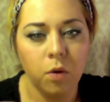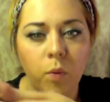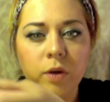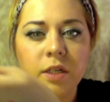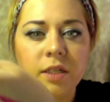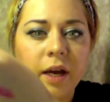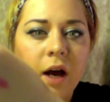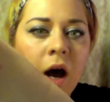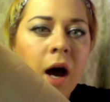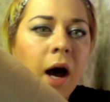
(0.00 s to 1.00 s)
which is like a
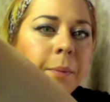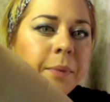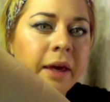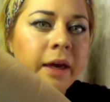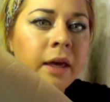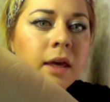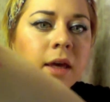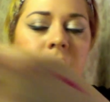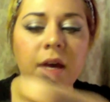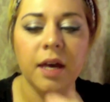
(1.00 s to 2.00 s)
hot pink.
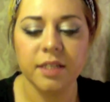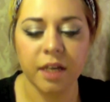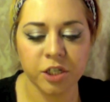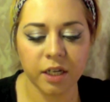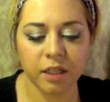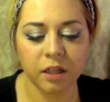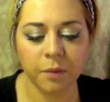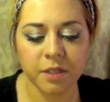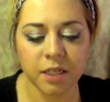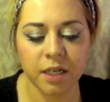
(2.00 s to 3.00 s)
It's actually a
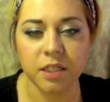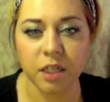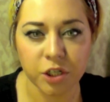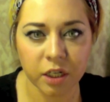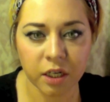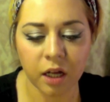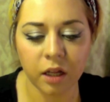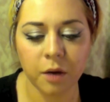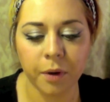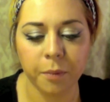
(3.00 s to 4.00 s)
limited edition
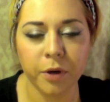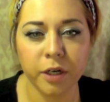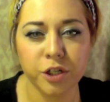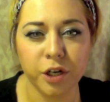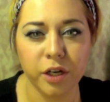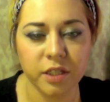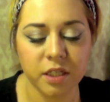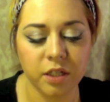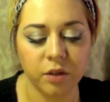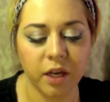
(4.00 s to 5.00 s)
color, but I'm pretty sure you can
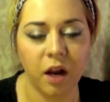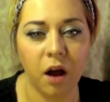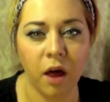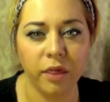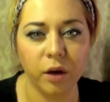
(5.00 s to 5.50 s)
still get it on